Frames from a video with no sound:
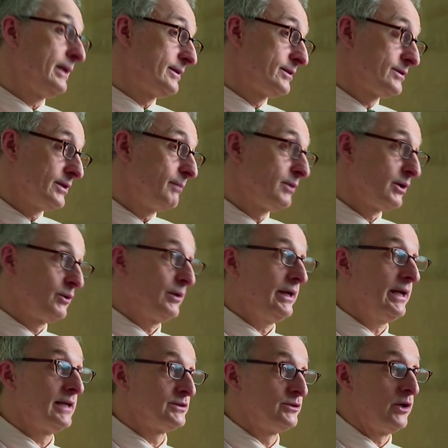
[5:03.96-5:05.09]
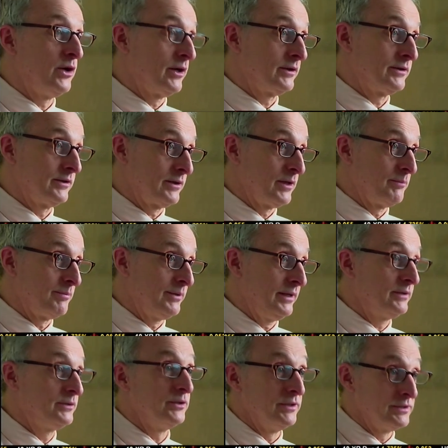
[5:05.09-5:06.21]
that to some degree has dogged the
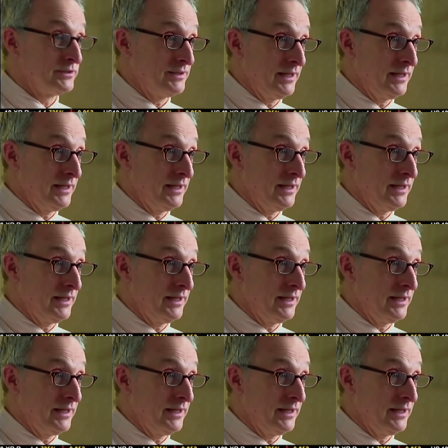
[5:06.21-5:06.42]
company to this